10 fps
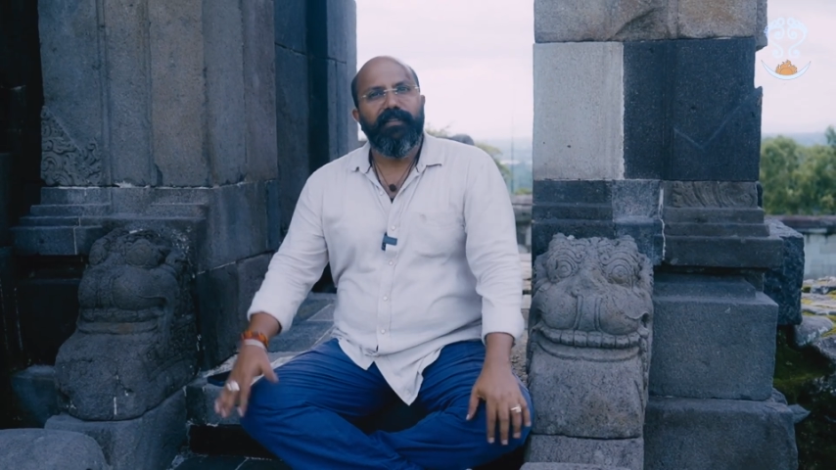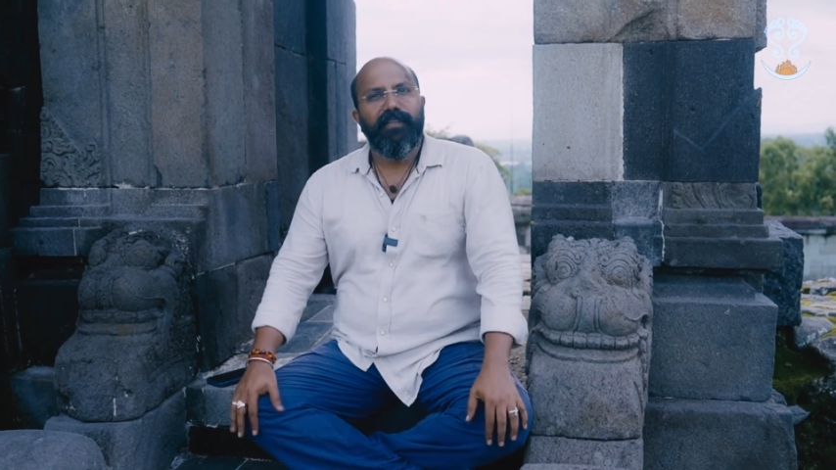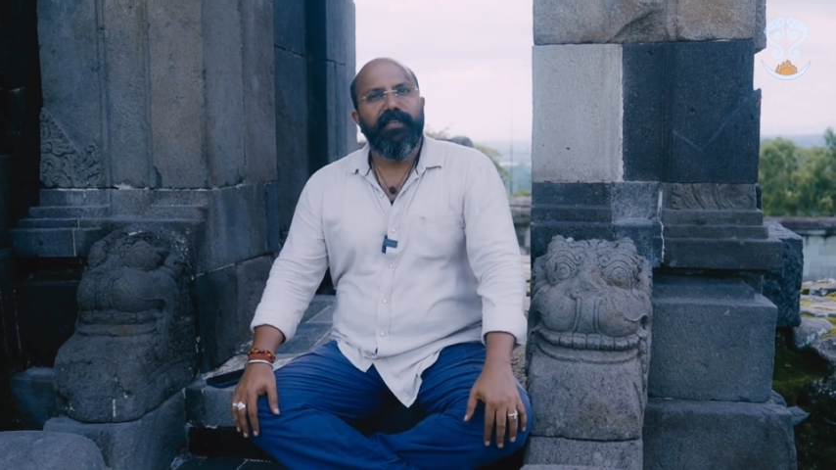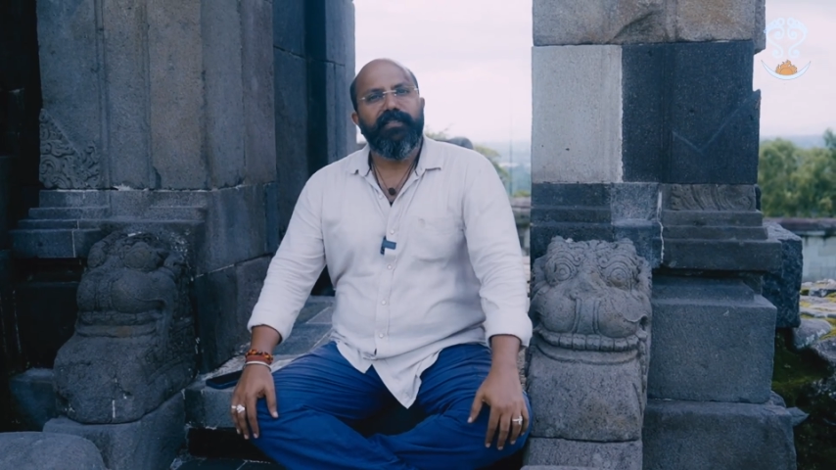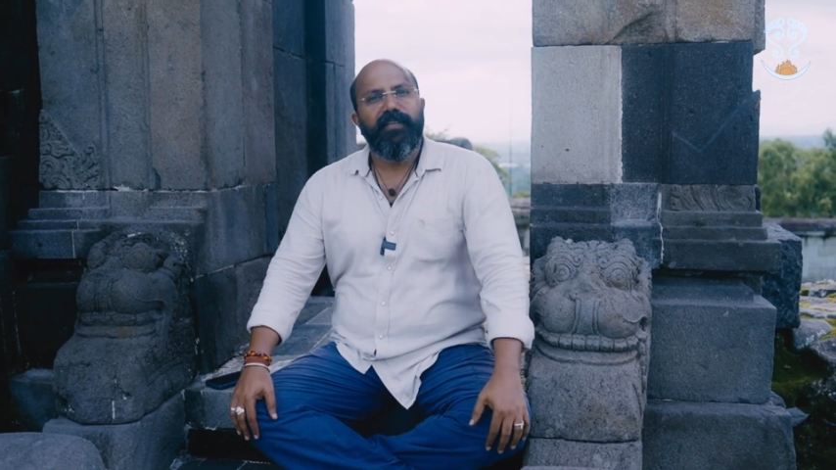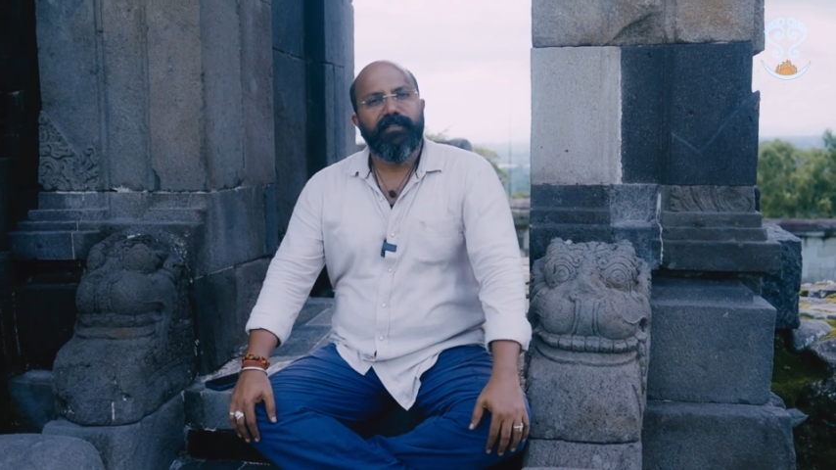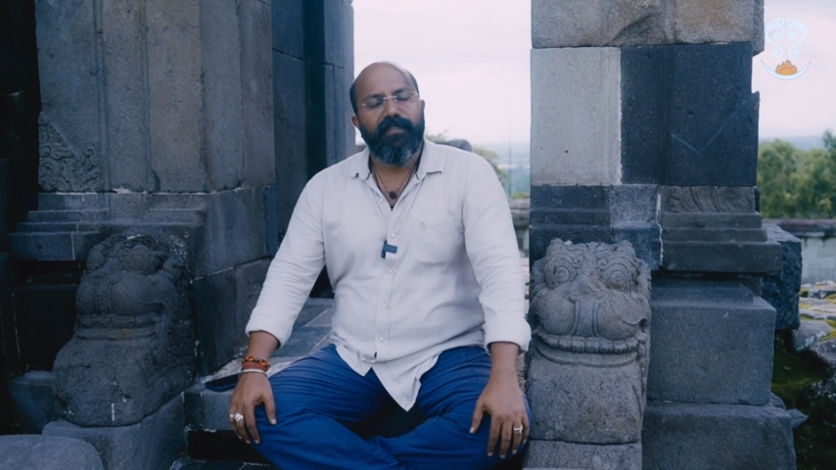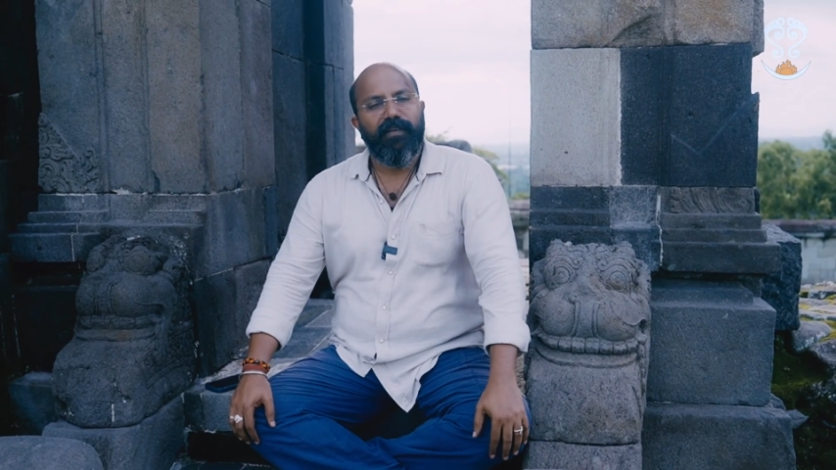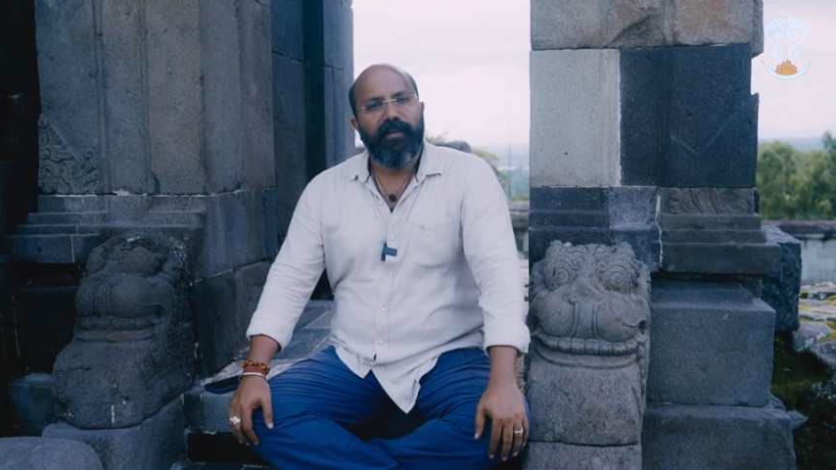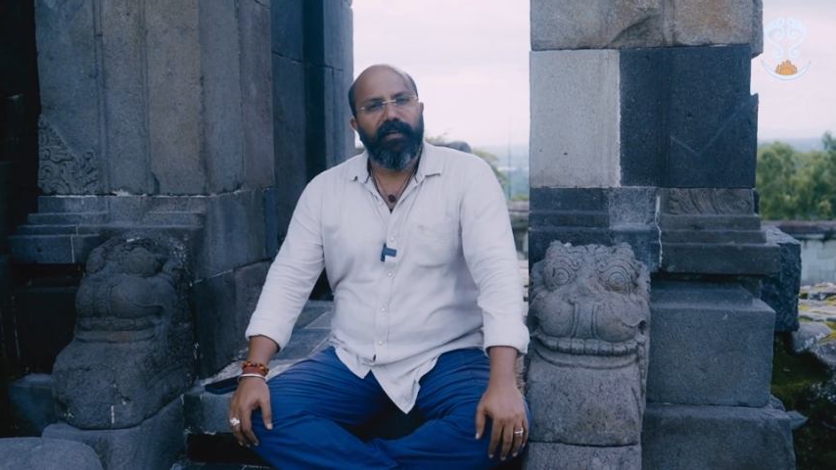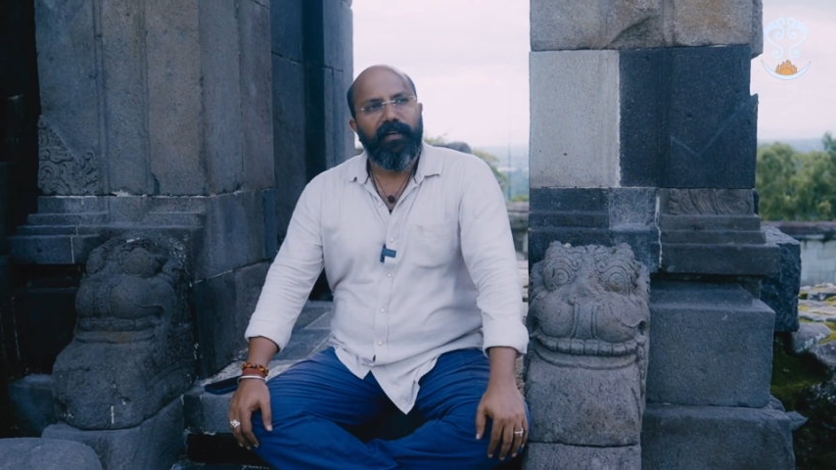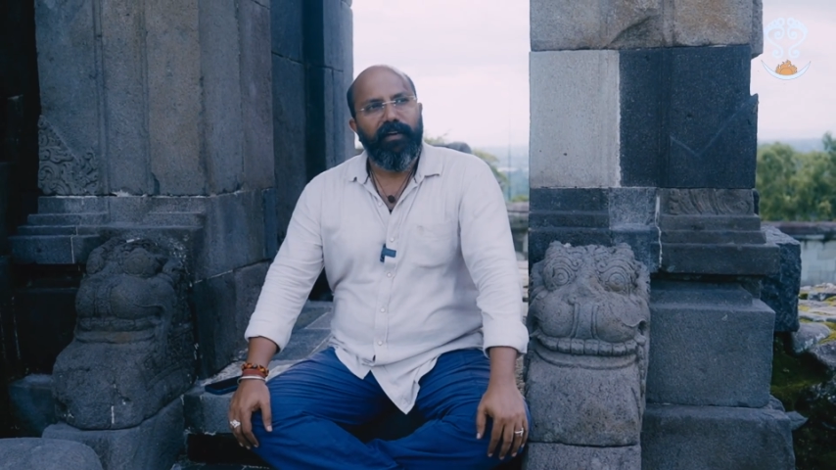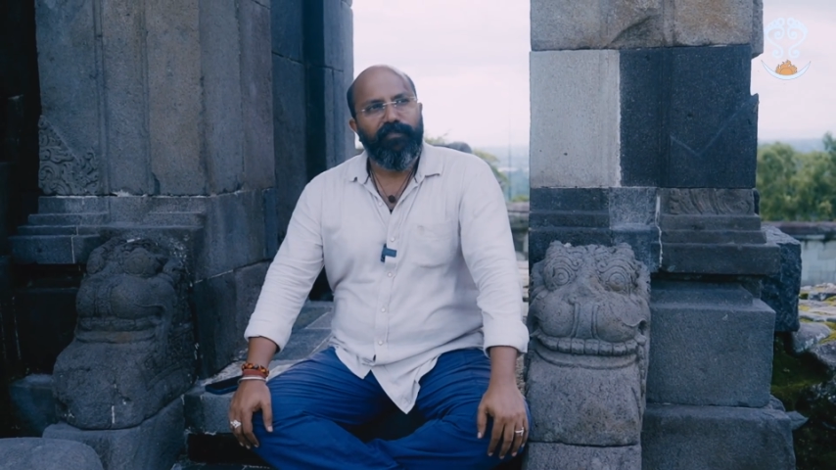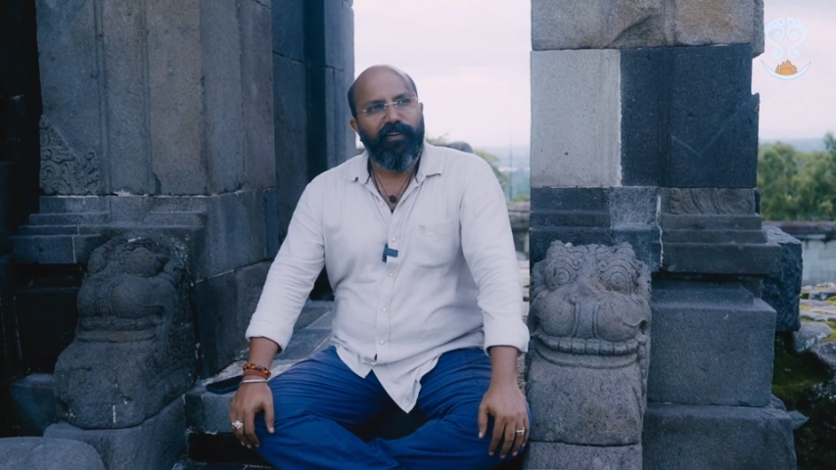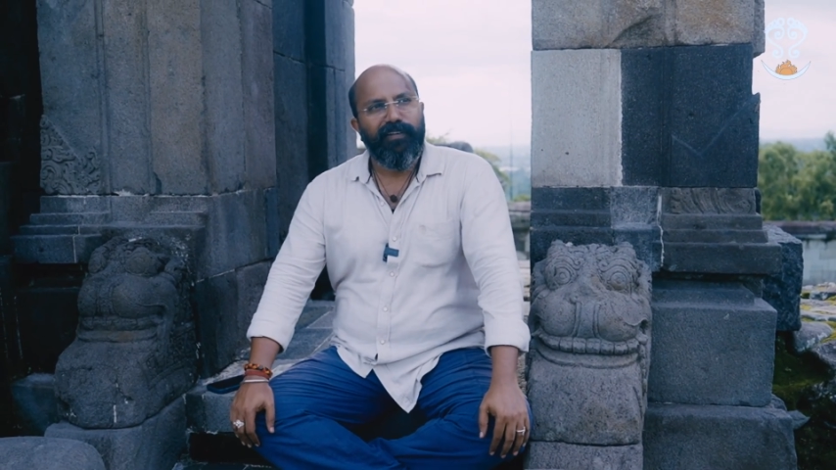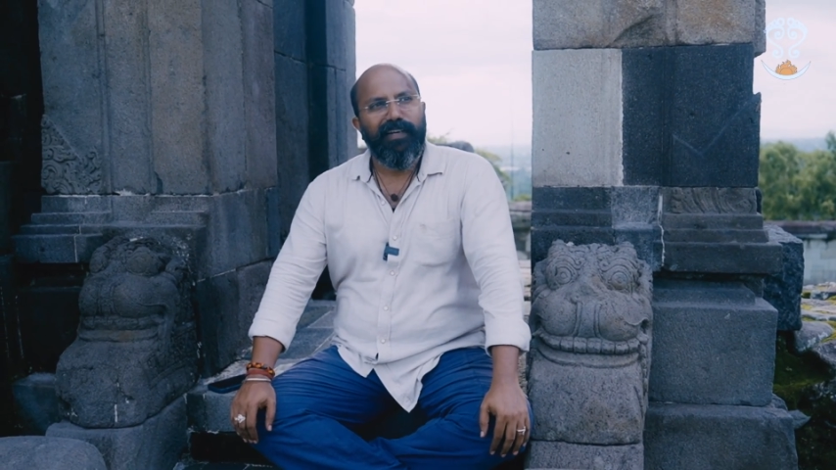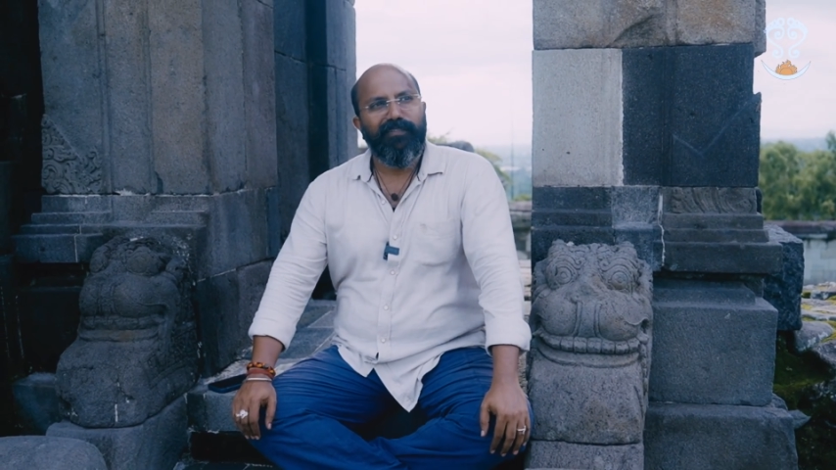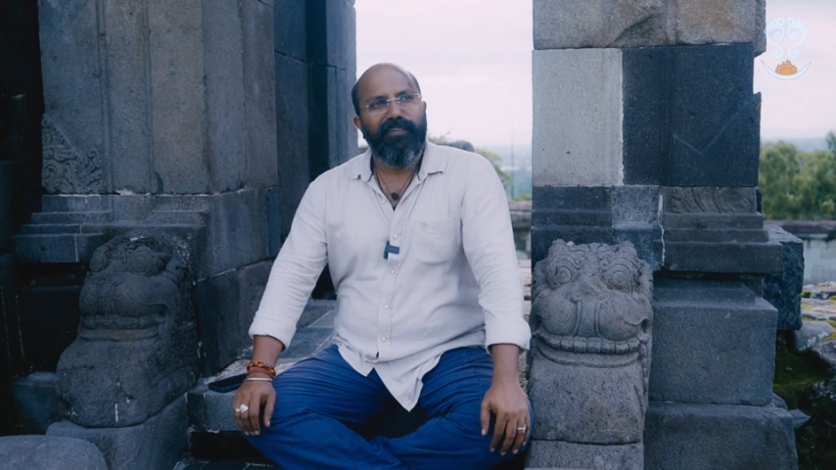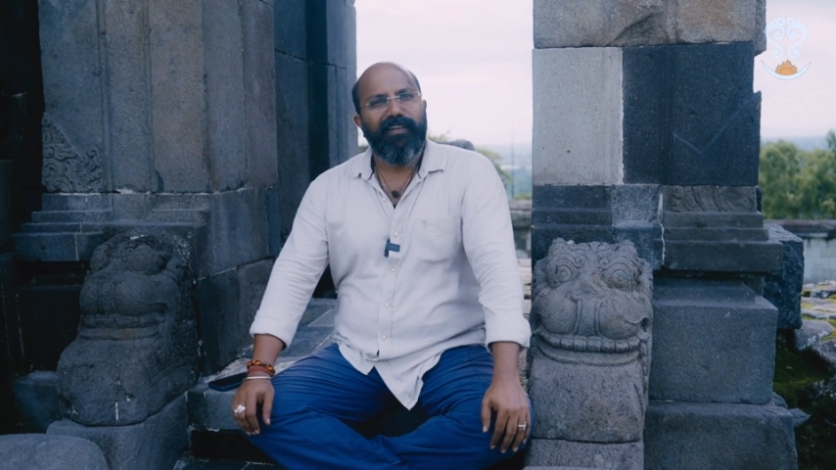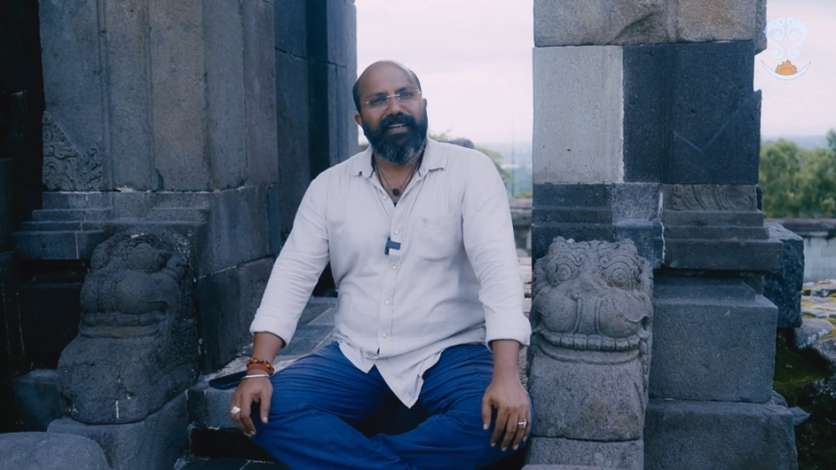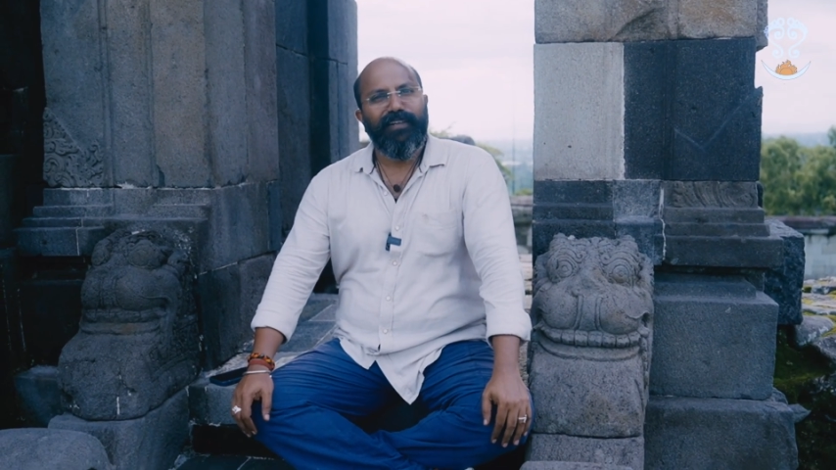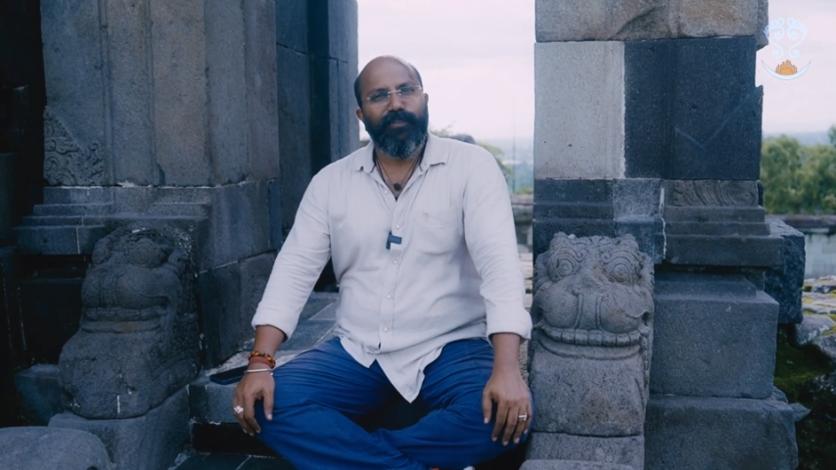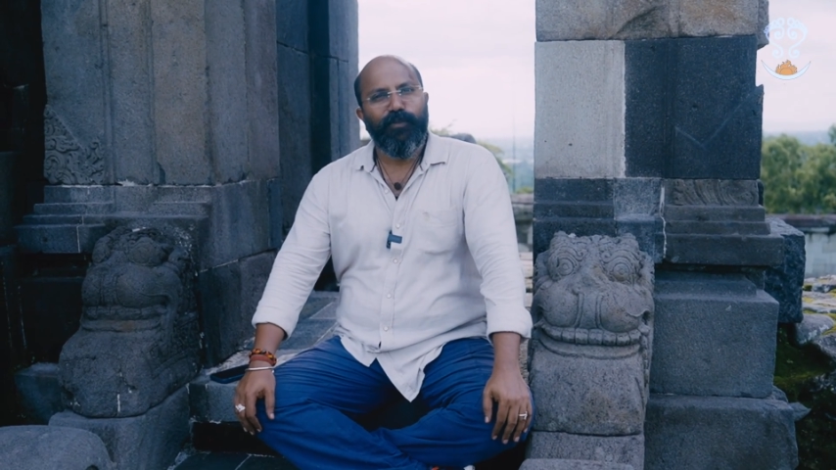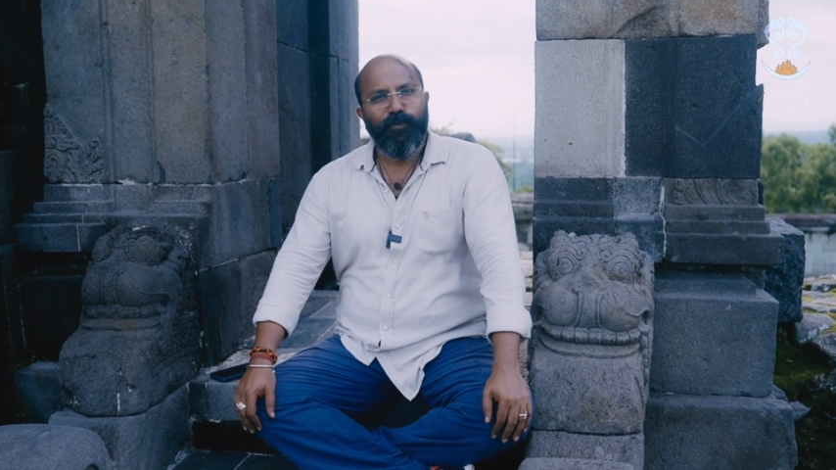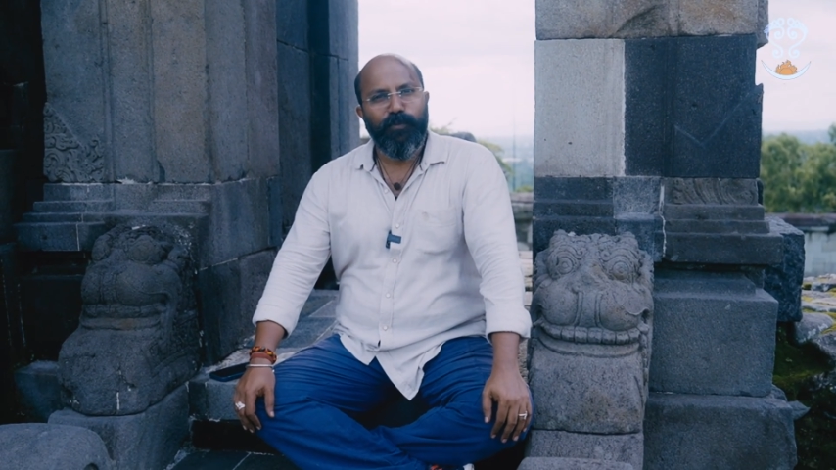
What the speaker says: This is the effort that we are trying to do.